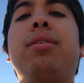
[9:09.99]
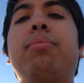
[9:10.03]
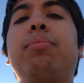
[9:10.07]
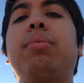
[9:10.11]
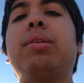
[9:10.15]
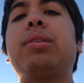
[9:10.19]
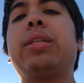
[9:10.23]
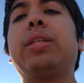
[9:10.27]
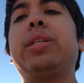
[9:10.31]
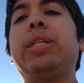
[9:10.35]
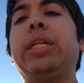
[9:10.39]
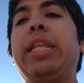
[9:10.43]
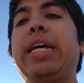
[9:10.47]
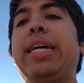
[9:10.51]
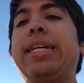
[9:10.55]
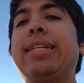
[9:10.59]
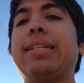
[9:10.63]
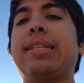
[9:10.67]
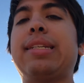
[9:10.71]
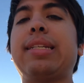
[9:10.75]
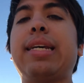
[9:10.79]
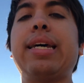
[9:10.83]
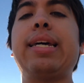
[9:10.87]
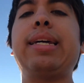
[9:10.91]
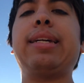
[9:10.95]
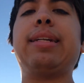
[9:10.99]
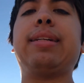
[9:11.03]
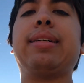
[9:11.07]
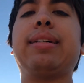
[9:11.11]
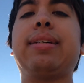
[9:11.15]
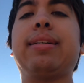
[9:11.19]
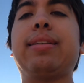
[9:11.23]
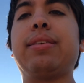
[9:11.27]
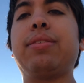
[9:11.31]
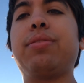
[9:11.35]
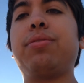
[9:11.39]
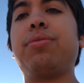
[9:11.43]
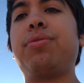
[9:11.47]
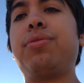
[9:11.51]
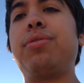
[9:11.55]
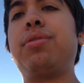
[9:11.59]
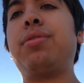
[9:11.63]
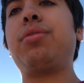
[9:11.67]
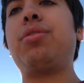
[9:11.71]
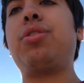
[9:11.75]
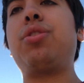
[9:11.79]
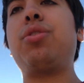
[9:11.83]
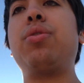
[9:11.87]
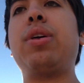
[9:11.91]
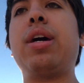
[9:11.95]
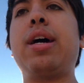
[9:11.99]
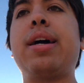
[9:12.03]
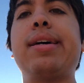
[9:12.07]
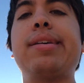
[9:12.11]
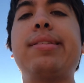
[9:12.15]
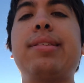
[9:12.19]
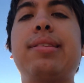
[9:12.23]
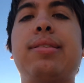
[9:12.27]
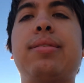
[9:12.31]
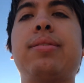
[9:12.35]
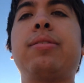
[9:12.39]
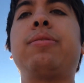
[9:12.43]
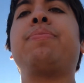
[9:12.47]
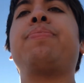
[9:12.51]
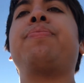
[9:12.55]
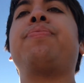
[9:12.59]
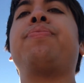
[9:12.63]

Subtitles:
but still in line of sight of you guys.